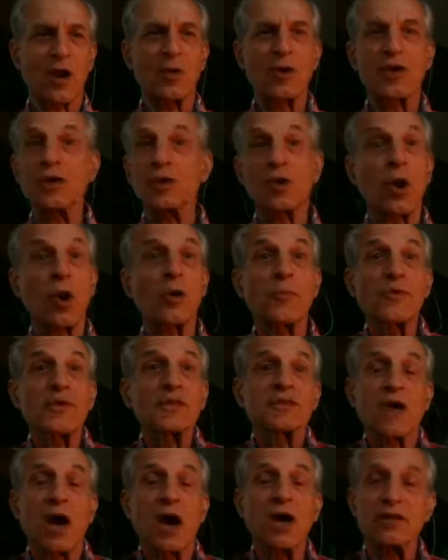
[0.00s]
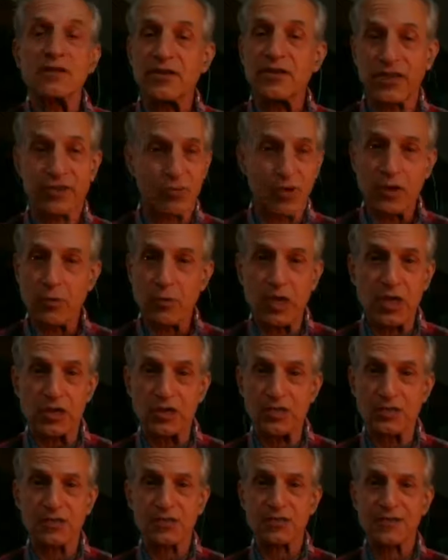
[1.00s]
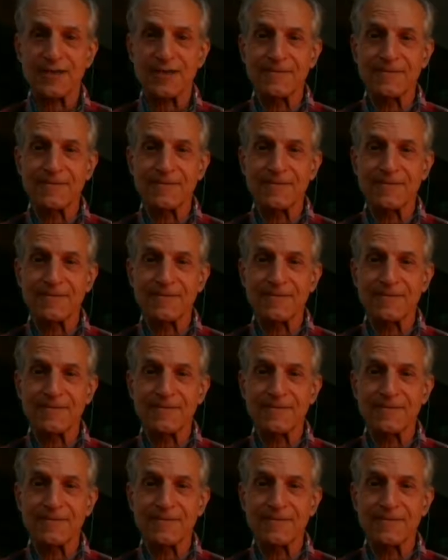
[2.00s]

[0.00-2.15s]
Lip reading: it would all be done in 3 weeks